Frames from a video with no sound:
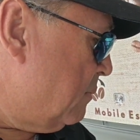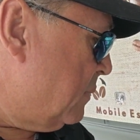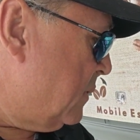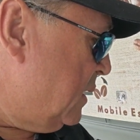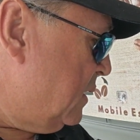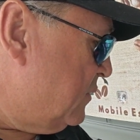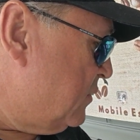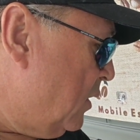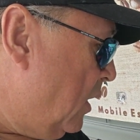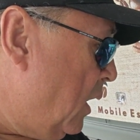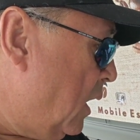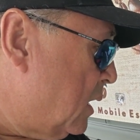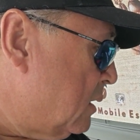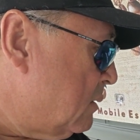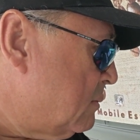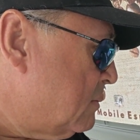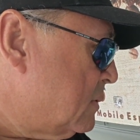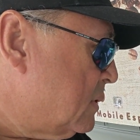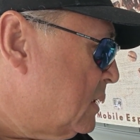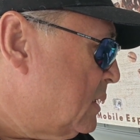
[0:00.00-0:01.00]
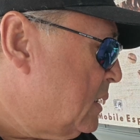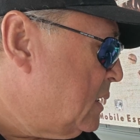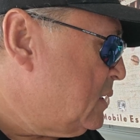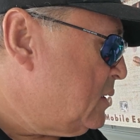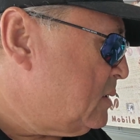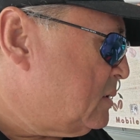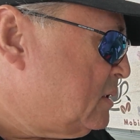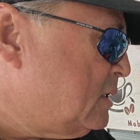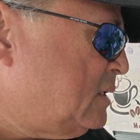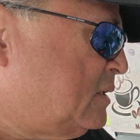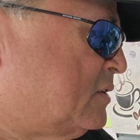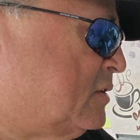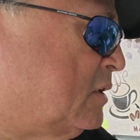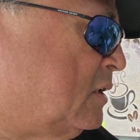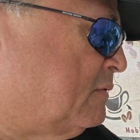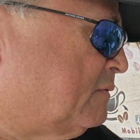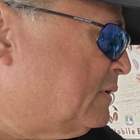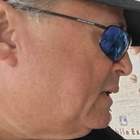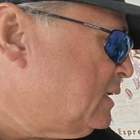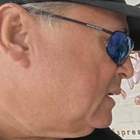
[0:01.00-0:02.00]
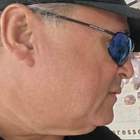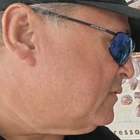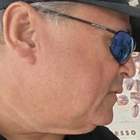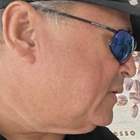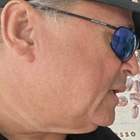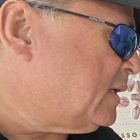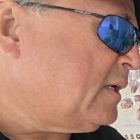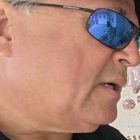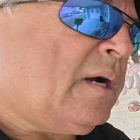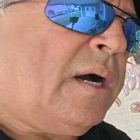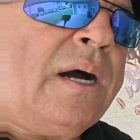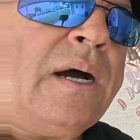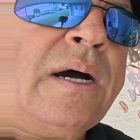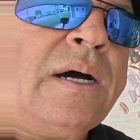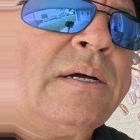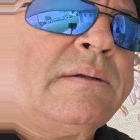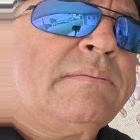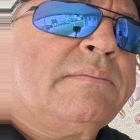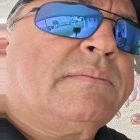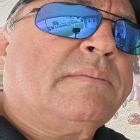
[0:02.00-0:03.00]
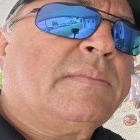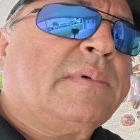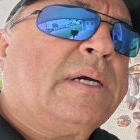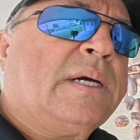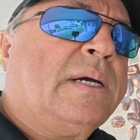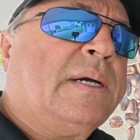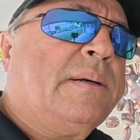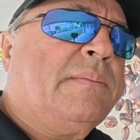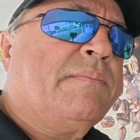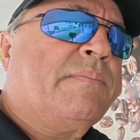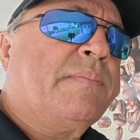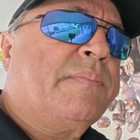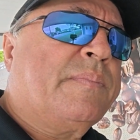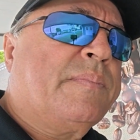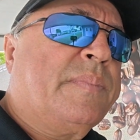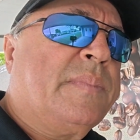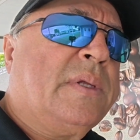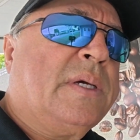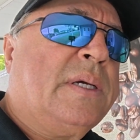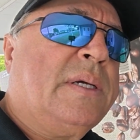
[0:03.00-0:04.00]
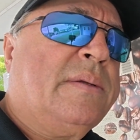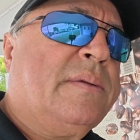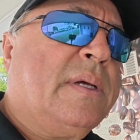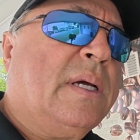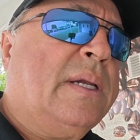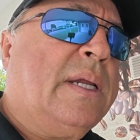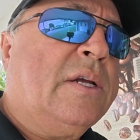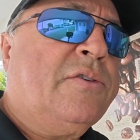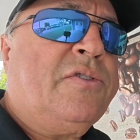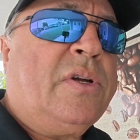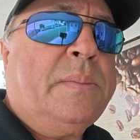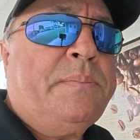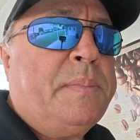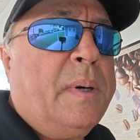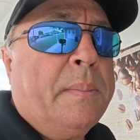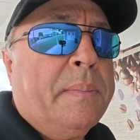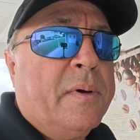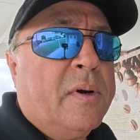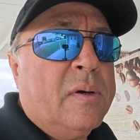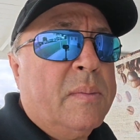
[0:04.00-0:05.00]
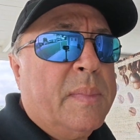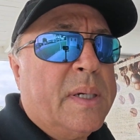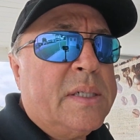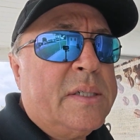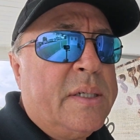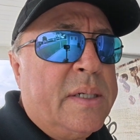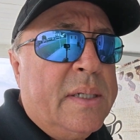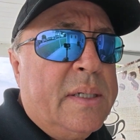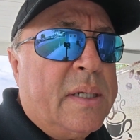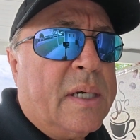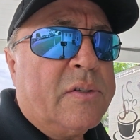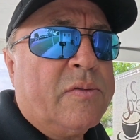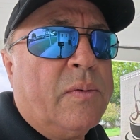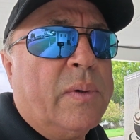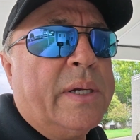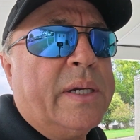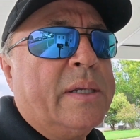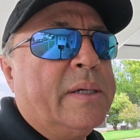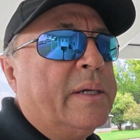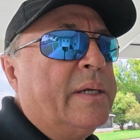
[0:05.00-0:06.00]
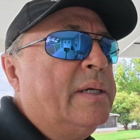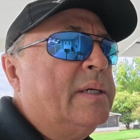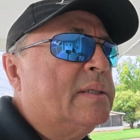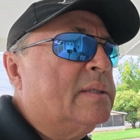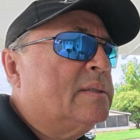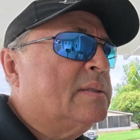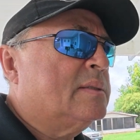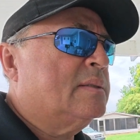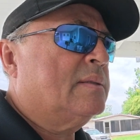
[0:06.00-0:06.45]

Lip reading: It's hot. This stuff gets very hot. It's an actual popcorn machine. That's what it is.